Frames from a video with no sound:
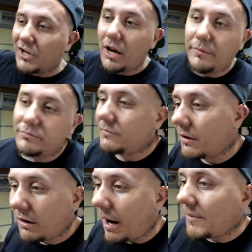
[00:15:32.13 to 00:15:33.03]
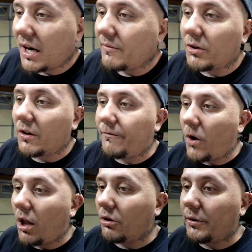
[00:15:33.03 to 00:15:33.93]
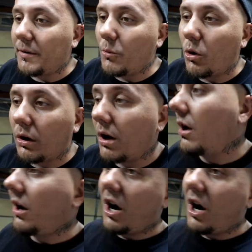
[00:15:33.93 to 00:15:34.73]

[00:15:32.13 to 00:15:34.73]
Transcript: it. I'm not even gonna follow anymore.